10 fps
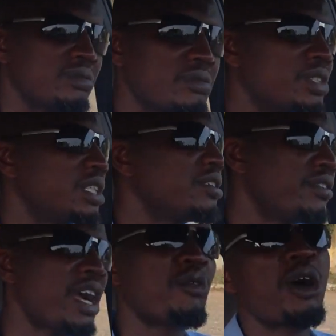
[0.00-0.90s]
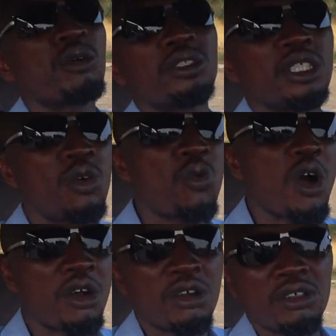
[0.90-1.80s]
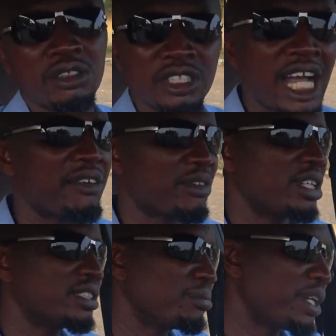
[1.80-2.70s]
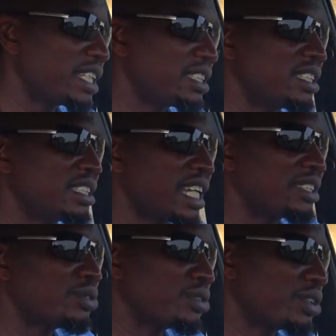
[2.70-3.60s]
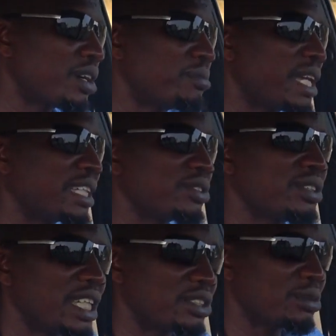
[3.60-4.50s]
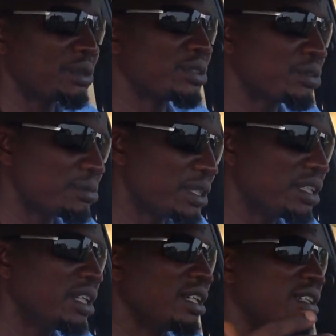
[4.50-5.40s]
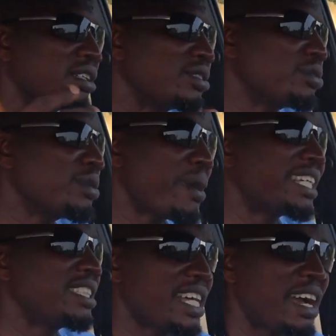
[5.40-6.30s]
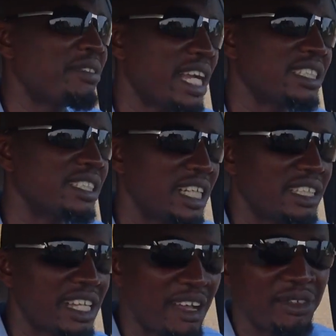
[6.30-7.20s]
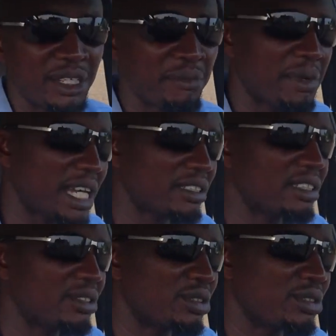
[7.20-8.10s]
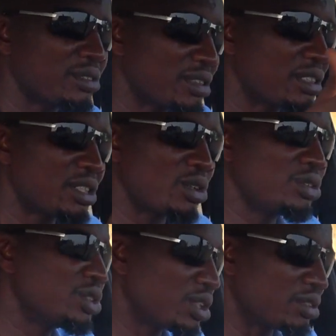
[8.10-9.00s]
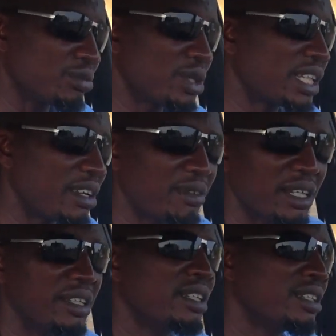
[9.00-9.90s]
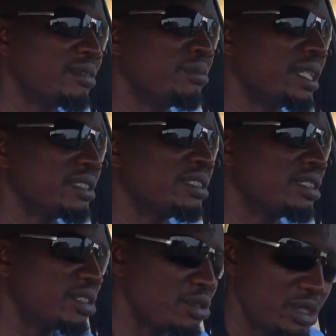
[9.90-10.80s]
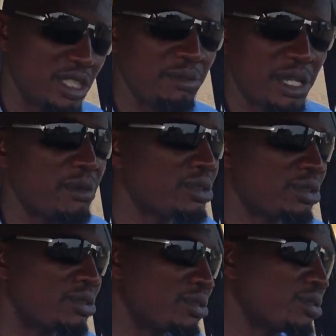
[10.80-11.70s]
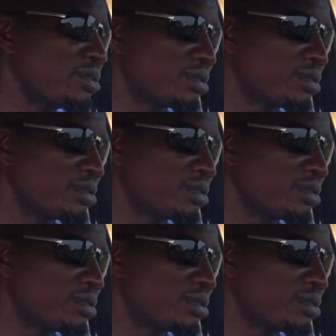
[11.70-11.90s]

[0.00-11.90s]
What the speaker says: The rear one will still work. Yeah, of course, the braking distance will not be as good as it's supposed to be. You might still have the accident, have the impact, collision, whatever, but you'll still be able to